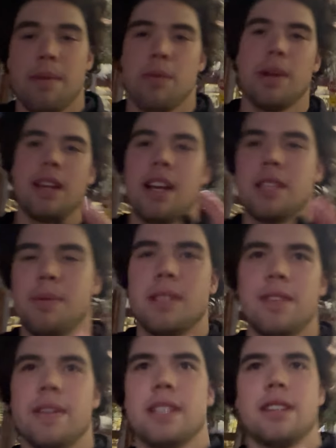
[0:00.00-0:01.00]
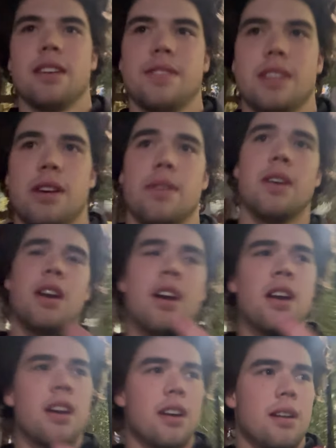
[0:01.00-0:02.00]
and we can ask specific stuff. So
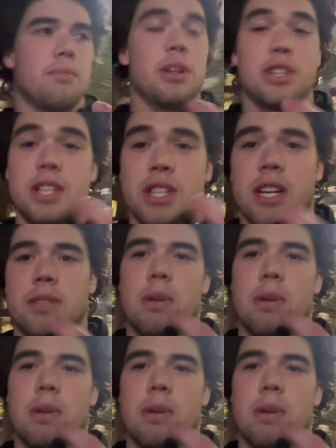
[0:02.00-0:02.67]
appreciate you guys